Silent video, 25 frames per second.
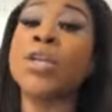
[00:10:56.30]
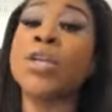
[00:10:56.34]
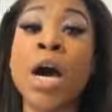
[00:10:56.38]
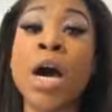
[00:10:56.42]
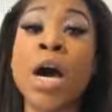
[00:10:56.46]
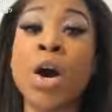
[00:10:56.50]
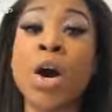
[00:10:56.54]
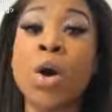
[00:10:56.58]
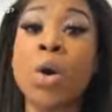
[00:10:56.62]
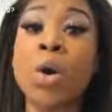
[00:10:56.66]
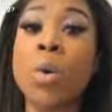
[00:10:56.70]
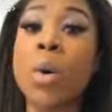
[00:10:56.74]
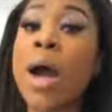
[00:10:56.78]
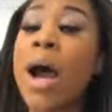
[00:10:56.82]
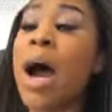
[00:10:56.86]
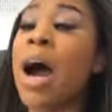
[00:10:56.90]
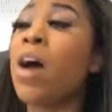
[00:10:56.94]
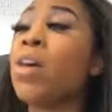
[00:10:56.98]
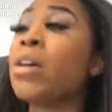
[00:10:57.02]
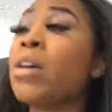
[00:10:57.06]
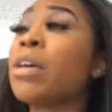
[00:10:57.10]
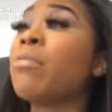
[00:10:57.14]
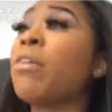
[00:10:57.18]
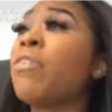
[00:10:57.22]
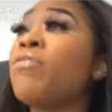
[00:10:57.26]
know,
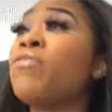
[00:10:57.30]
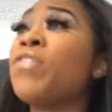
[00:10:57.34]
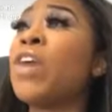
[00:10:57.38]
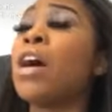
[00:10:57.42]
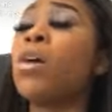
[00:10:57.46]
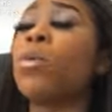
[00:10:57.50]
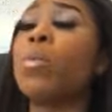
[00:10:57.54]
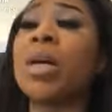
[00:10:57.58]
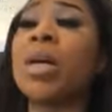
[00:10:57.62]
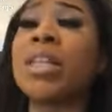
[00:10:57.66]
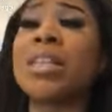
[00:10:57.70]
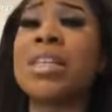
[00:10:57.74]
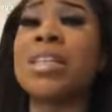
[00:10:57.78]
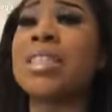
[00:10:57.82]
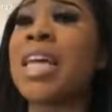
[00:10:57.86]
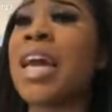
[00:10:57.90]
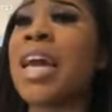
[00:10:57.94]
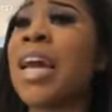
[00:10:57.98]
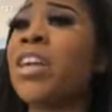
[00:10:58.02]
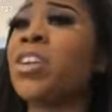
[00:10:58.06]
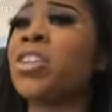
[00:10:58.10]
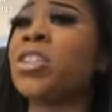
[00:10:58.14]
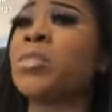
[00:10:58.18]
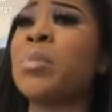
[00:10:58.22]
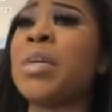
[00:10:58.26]
I don't give a fuck what these
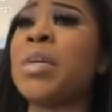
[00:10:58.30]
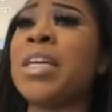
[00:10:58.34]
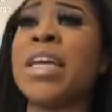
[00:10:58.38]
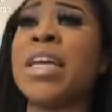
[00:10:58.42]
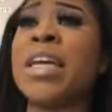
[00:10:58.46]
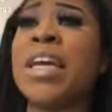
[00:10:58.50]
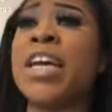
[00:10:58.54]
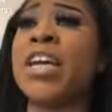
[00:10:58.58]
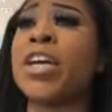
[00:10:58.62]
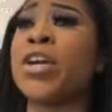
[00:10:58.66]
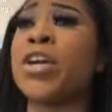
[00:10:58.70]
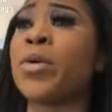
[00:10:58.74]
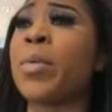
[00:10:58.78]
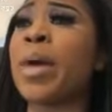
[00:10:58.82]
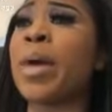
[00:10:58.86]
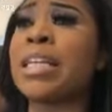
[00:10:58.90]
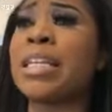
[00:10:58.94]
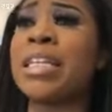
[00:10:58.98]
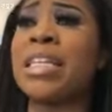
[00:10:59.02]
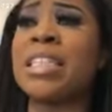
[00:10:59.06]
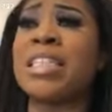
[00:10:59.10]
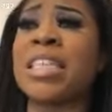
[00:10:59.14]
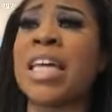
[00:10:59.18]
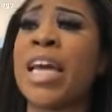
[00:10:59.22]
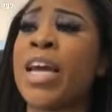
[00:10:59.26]
haters be
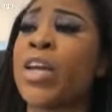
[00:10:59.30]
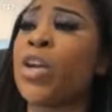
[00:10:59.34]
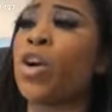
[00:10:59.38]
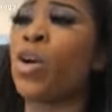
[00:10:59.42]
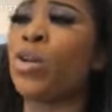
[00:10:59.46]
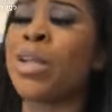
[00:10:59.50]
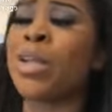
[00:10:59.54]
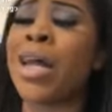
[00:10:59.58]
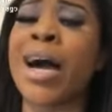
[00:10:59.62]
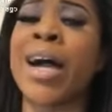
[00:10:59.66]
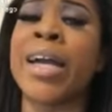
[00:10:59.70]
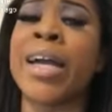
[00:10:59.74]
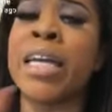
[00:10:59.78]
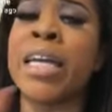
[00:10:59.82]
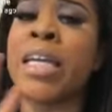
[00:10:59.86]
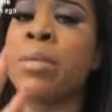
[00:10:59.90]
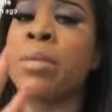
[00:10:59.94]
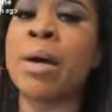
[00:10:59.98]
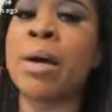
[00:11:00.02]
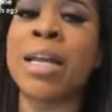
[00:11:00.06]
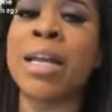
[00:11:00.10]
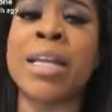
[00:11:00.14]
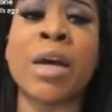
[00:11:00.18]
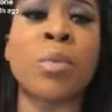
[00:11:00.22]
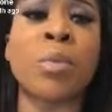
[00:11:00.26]
incorrectly saying online.
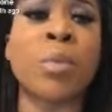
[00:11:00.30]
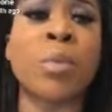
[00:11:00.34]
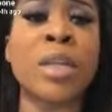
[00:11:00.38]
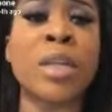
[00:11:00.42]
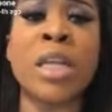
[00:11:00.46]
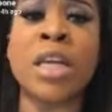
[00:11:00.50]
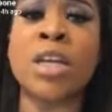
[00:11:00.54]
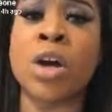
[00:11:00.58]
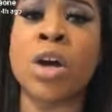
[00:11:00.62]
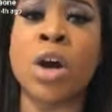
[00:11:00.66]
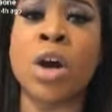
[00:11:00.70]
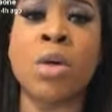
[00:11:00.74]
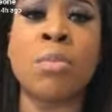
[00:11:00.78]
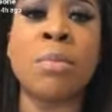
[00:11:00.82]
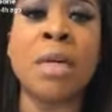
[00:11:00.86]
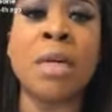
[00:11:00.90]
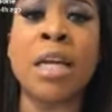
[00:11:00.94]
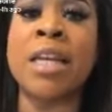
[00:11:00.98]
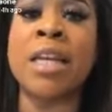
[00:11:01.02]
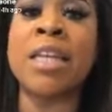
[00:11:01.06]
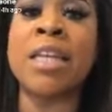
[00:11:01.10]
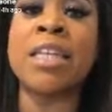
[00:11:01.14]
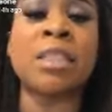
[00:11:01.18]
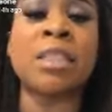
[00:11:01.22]
Anybody that really know me and